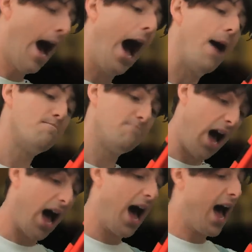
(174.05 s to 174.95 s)
I'm
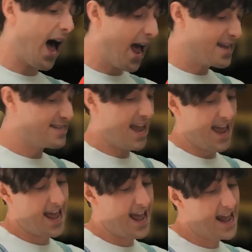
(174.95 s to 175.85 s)

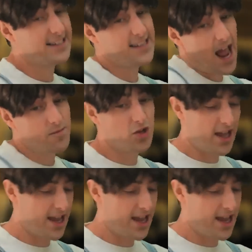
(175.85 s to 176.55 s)
buying time till